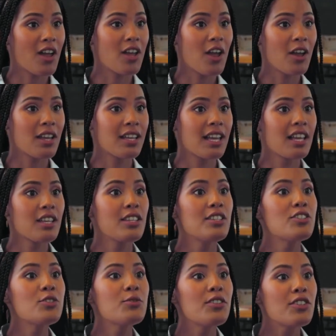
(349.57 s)
Look,
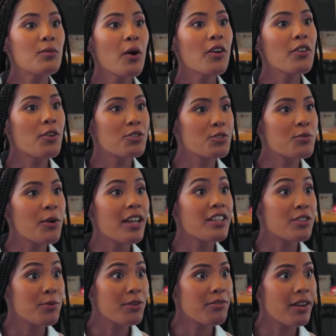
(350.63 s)
Zeus is one of those great
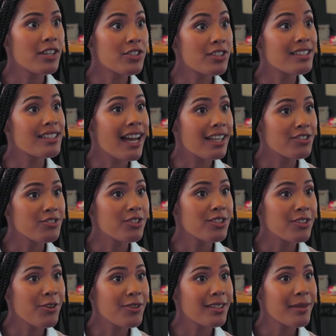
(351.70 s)
new inventions that's just
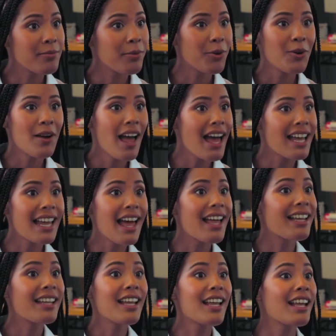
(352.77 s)
so simple, and
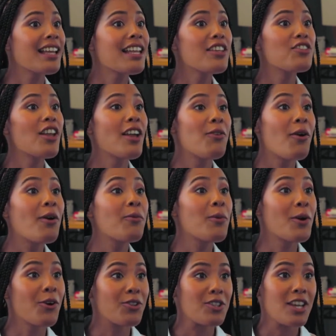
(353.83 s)
yet can generate
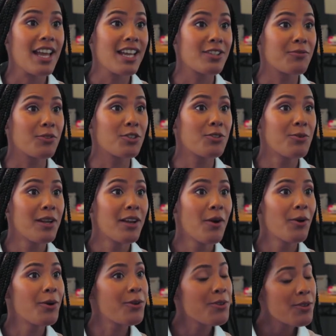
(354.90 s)
real change for screen
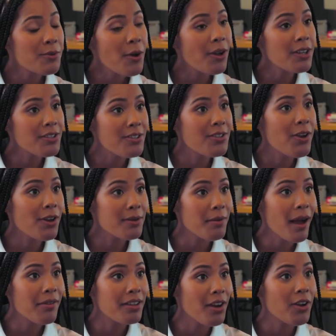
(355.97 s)
owners who are concerned
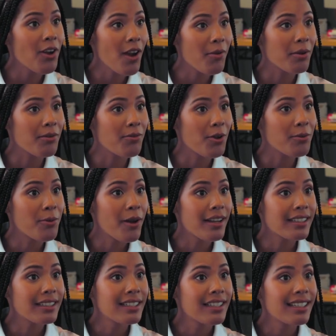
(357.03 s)
about their carbon
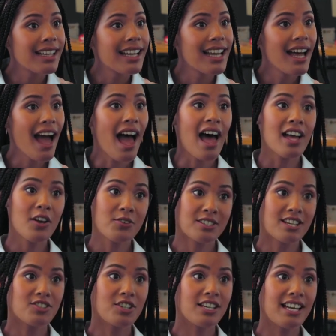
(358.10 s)
footprint. I know
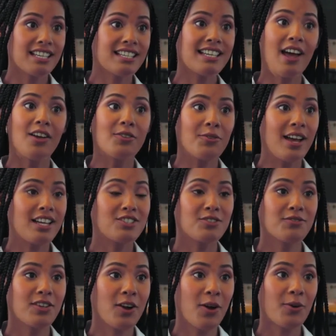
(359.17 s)
DigiLED sell a range
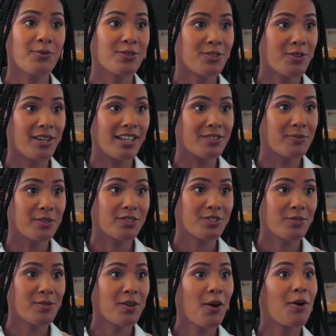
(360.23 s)
of their own screens with
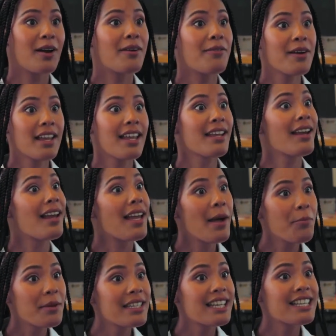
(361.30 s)
Zeus already fitted,
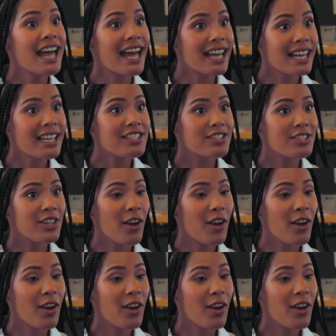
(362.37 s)
but the tech is,